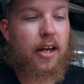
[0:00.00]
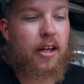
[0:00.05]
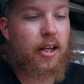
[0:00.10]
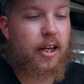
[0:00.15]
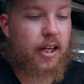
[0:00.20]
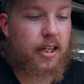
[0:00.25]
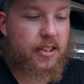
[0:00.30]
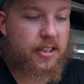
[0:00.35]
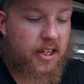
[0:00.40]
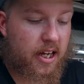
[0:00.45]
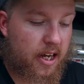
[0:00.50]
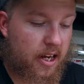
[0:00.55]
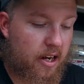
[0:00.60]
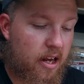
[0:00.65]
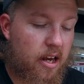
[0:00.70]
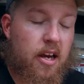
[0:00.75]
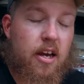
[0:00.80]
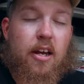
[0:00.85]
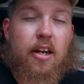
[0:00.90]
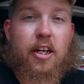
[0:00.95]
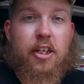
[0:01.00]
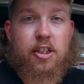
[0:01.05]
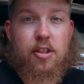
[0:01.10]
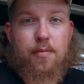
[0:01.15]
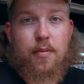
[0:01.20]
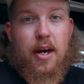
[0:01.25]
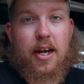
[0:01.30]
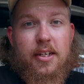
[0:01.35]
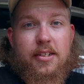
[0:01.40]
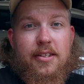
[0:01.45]
And like I said, this is
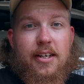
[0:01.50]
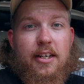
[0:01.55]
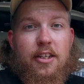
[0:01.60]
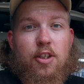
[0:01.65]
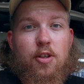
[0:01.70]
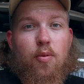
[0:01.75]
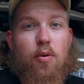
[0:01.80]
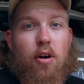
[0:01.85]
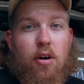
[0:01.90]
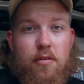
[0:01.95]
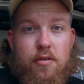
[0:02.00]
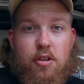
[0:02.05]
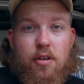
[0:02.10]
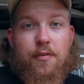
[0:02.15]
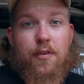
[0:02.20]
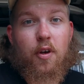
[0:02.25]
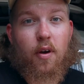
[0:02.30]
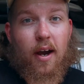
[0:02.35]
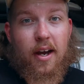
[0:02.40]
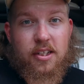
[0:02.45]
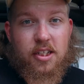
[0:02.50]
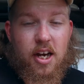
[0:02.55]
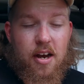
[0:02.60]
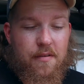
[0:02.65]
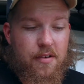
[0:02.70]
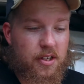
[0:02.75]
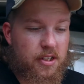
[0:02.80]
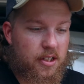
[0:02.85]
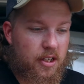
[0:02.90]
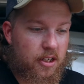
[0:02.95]
my Ascend 12, so if you guys have
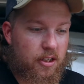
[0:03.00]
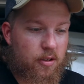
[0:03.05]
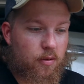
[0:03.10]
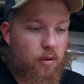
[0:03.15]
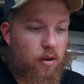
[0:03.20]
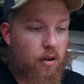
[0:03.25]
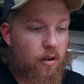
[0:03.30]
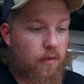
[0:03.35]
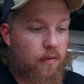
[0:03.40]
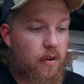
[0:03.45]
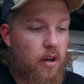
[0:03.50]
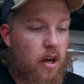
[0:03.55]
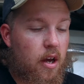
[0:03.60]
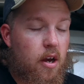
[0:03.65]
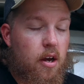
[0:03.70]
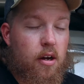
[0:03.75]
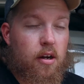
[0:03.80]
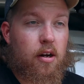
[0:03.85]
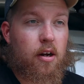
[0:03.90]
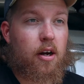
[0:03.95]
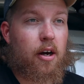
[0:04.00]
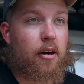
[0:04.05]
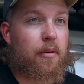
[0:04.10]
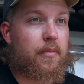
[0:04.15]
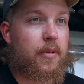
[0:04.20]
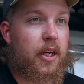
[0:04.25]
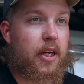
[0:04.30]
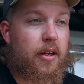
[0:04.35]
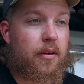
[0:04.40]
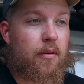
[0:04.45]
an Ascend 12,
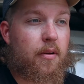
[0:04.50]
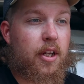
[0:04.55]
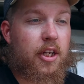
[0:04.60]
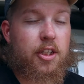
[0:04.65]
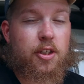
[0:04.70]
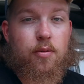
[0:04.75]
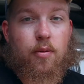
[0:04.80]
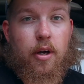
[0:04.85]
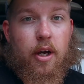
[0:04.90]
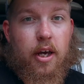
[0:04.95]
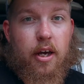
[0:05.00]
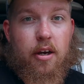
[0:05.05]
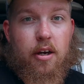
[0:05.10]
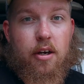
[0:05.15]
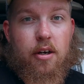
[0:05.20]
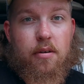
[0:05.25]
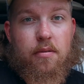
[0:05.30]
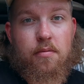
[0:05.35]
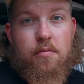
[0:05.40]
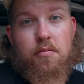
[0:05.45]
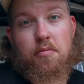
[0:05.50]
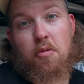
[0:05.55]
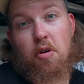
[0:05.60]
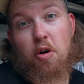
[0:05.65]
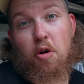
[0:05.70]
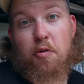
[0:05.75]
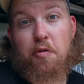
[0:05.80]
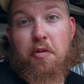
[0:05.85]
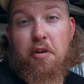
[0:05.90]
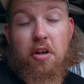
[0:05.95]
then this way
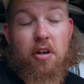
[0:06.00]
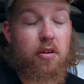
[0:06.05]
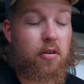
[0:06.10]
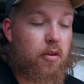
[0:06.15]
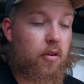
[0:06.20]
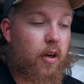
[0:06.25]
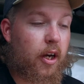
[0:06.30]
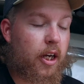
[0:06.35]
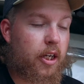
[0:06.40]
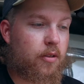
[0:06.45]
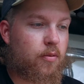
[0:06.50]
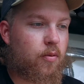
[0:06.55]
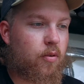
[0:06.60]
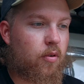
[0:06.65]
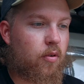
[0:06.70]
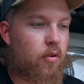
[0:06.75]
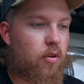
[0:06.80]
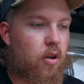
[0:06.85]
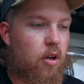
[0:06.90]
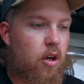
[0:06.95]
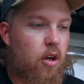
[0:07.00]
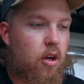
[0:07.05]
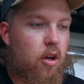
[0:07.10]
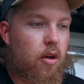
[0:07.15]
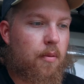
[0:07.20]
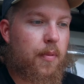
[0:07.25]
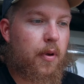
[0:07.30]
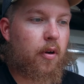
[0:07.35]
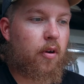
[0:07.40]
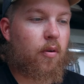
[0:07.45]
hopefully you guys will
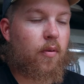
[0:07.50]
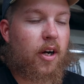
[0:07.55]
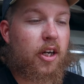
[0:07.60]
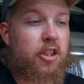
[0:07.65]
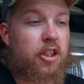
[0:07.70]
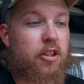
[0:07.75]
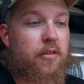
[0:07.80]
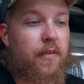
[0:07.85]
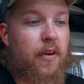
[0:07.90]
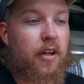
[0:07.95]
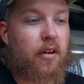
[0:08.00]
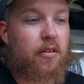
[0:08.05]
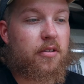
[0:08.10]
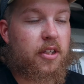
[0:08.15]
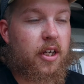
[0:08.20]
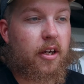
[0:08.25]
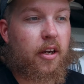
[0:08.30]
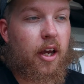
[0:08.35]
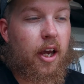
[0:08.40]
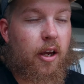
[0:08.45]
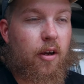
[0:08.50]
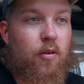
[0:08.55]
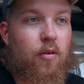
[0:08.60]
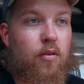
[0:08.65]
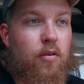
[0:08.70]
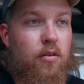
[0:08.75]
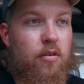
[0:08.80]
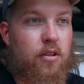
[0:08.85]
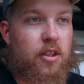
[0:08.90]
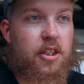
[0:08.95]
be able to watch this video and say, okay,
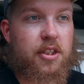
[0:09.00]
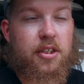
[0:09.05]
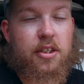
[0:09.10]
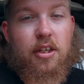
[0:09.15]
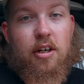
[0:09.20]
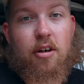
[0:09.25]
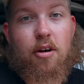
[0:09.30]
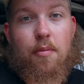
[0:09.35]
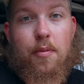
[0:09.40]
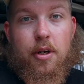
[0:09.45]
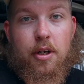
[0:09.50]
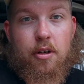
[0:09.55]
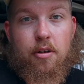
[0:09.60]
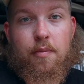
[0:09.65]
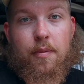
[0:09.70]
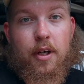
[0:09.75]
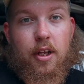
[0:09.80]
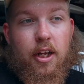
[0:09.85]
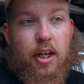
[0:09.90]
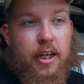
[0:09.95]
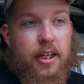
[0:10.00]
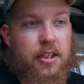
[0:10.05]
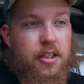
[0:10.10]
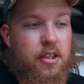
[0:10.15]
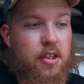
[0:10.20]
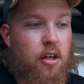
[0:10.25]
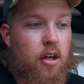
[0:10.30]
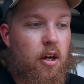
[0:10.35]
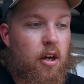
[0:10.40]
cool, this is how I'm going to do my lights.